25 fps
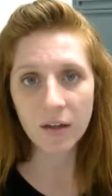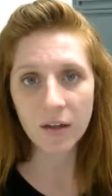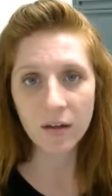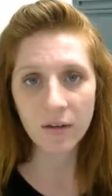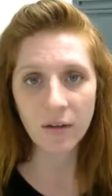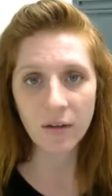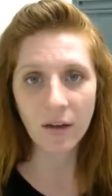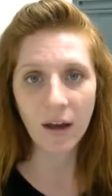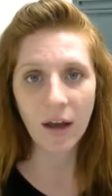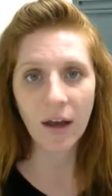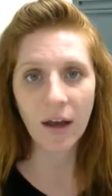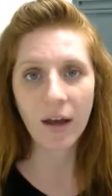
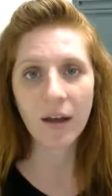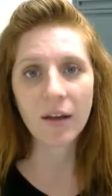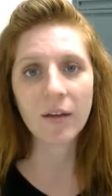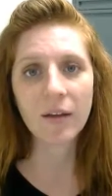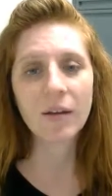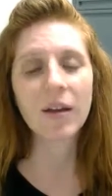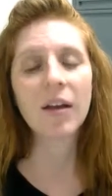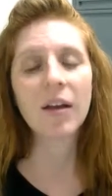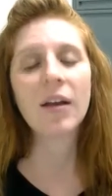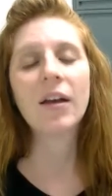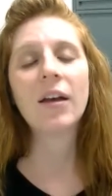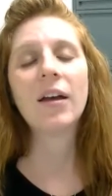okay,
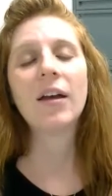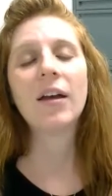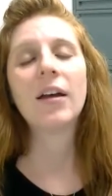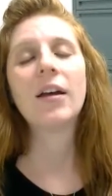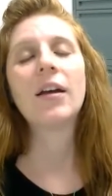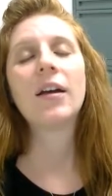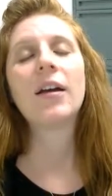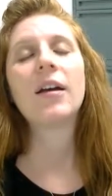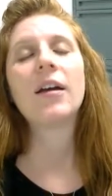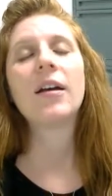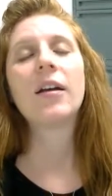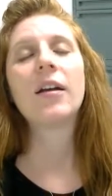
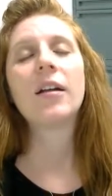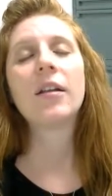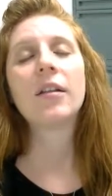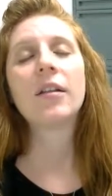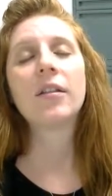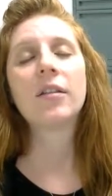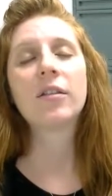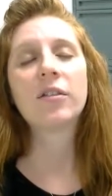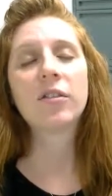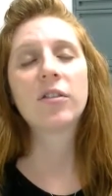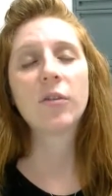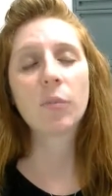
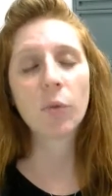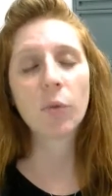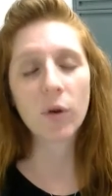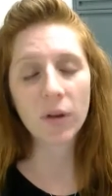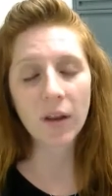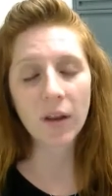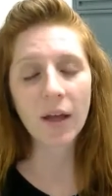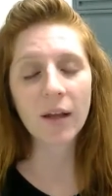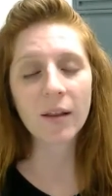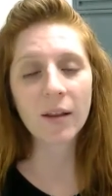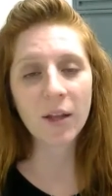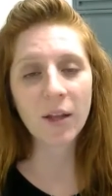the more
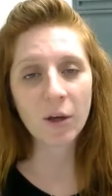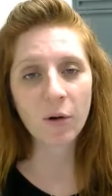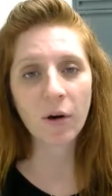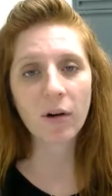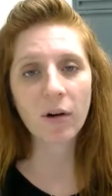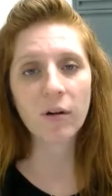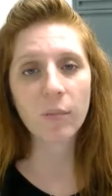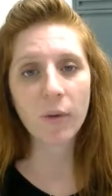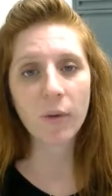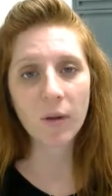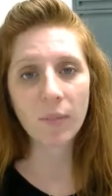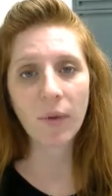likely you
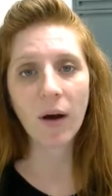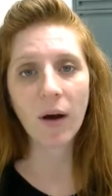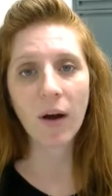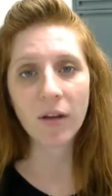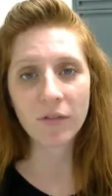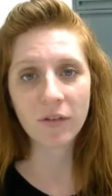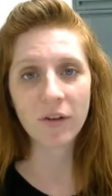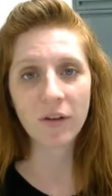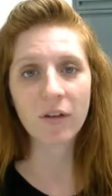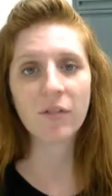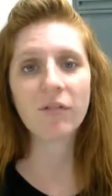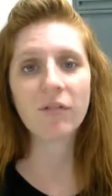are to be
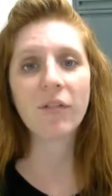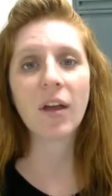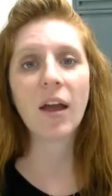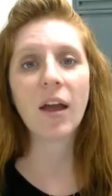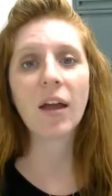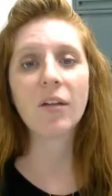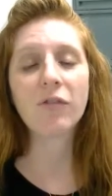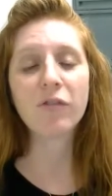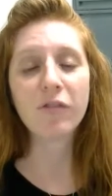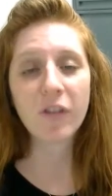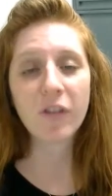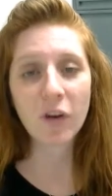positive
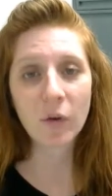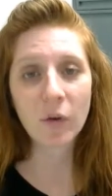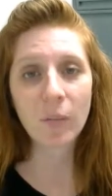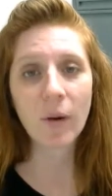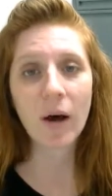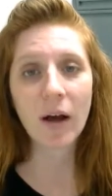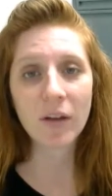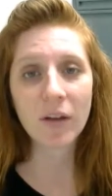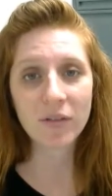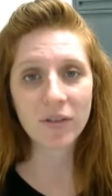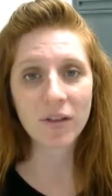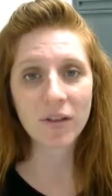and feel
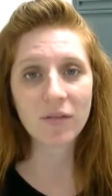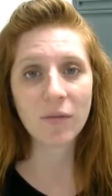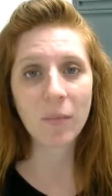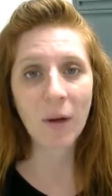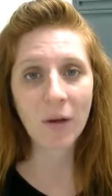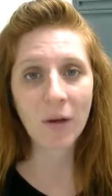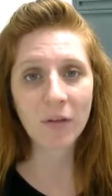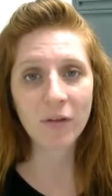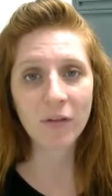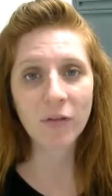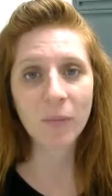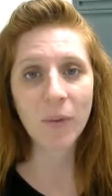positive
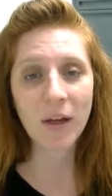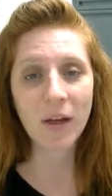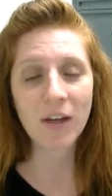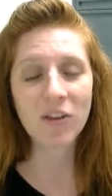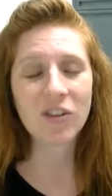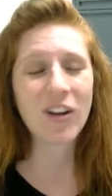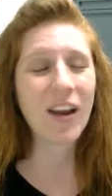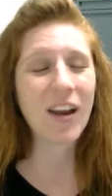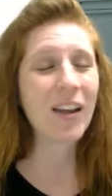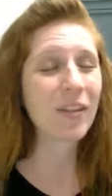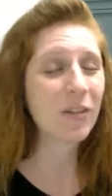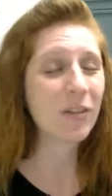about the
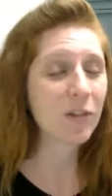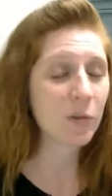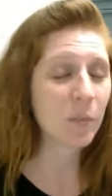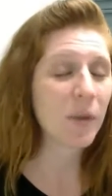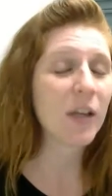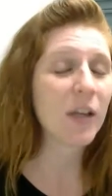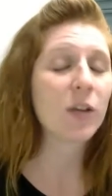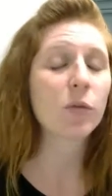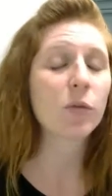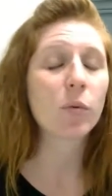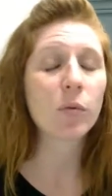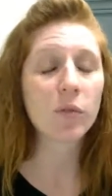speech. And the
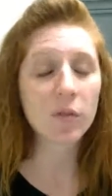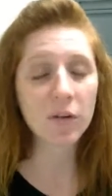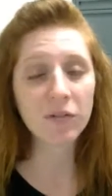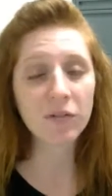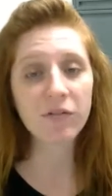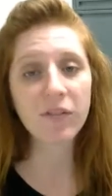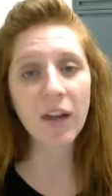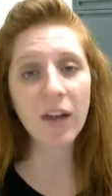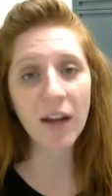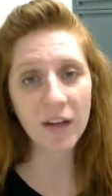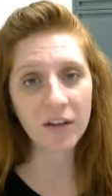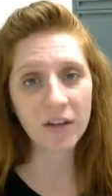speech will
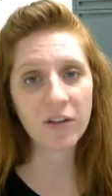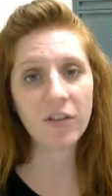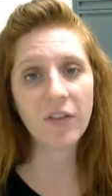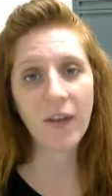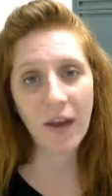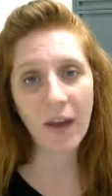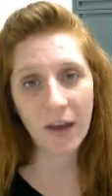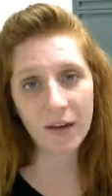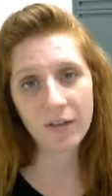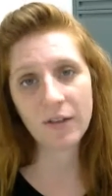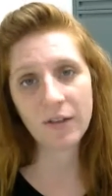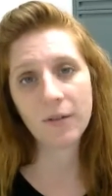reflect
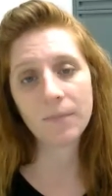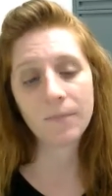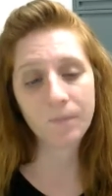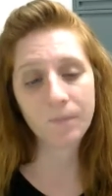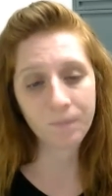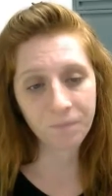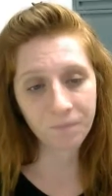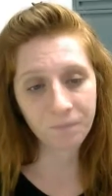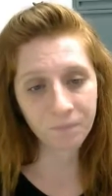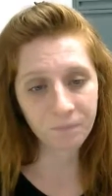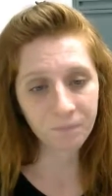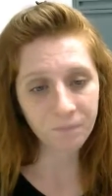that.
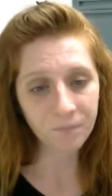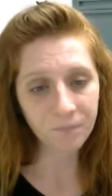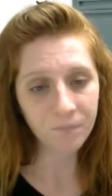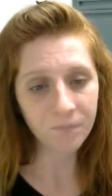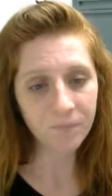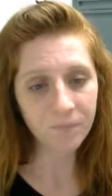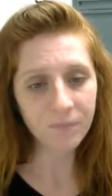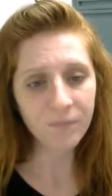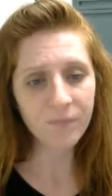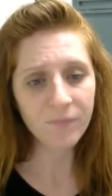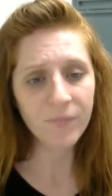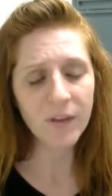
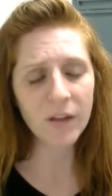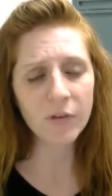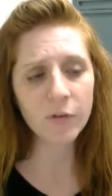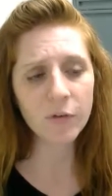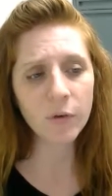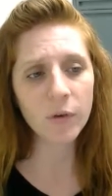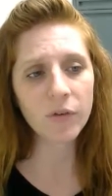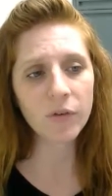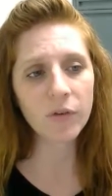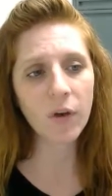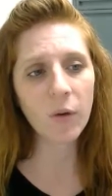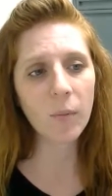
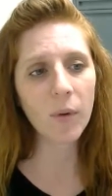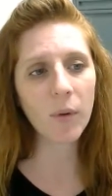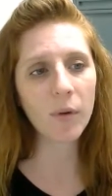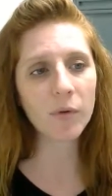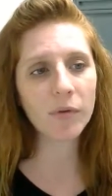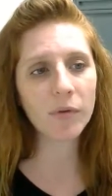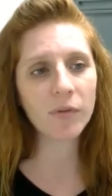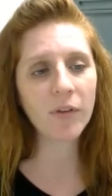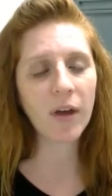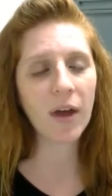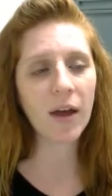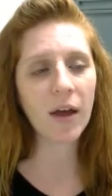So it's
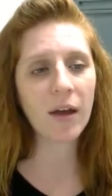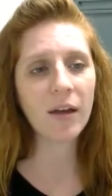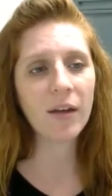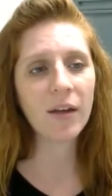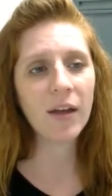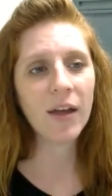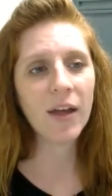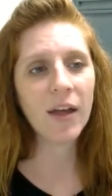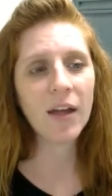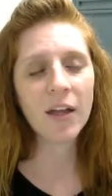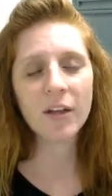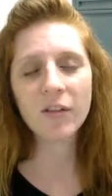almost
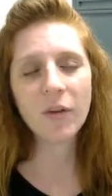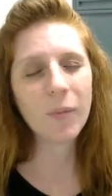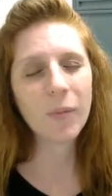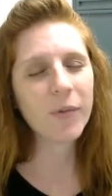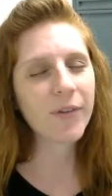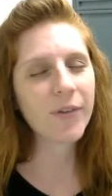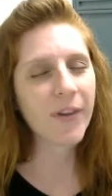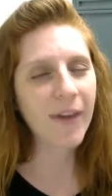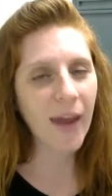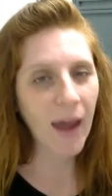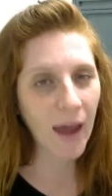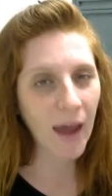
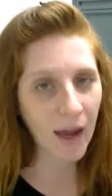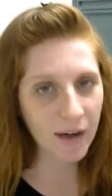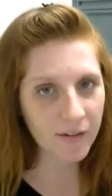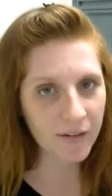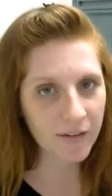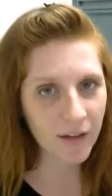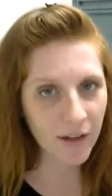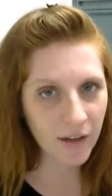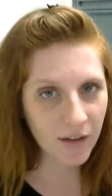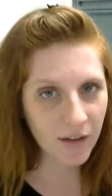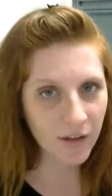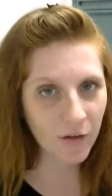like
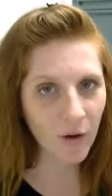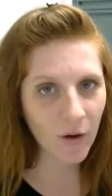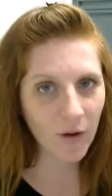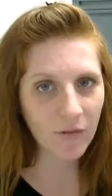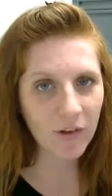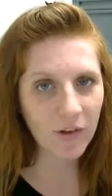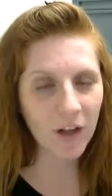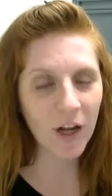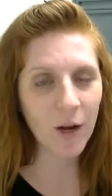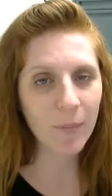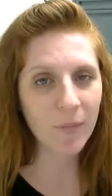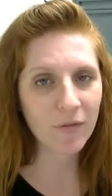acting. You have
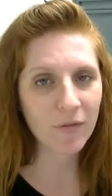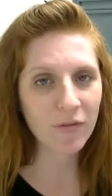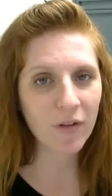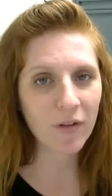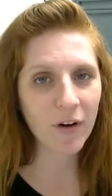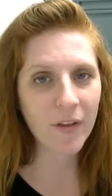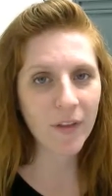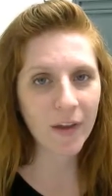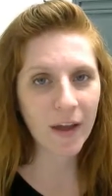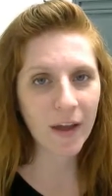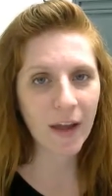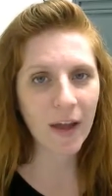to get up in
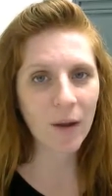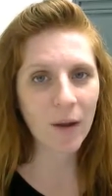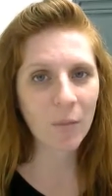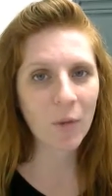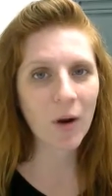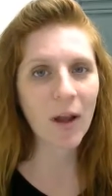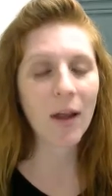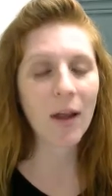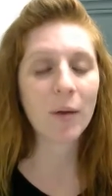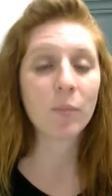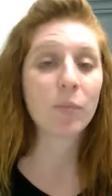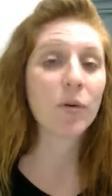front of the
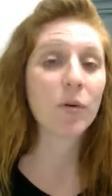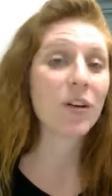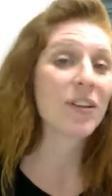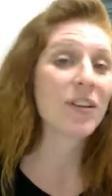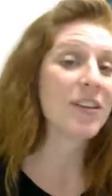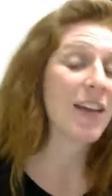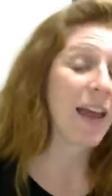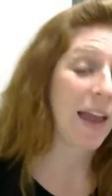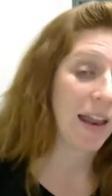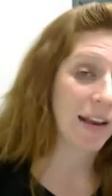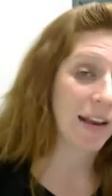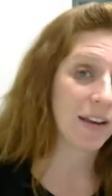camera and
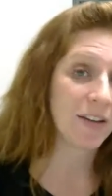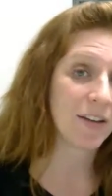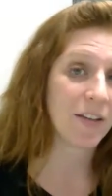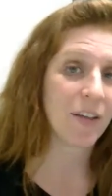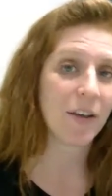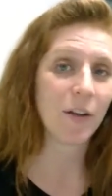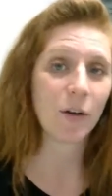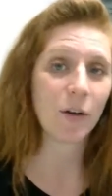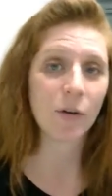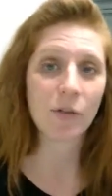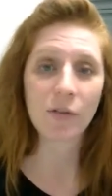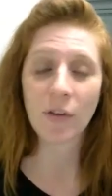pretend
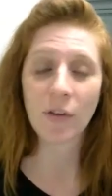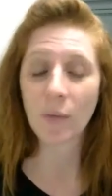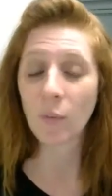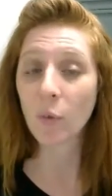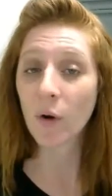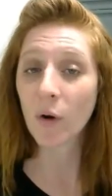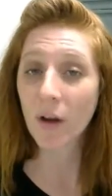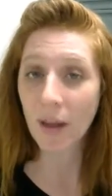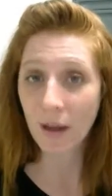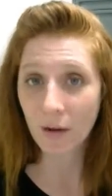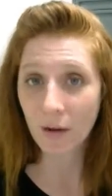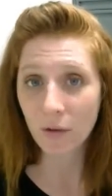that you're
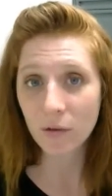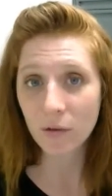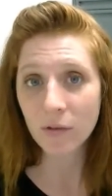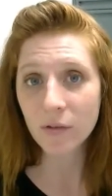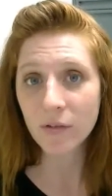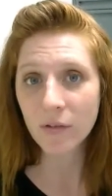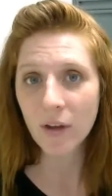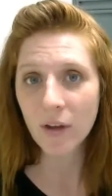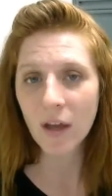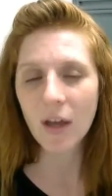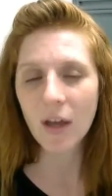someone else.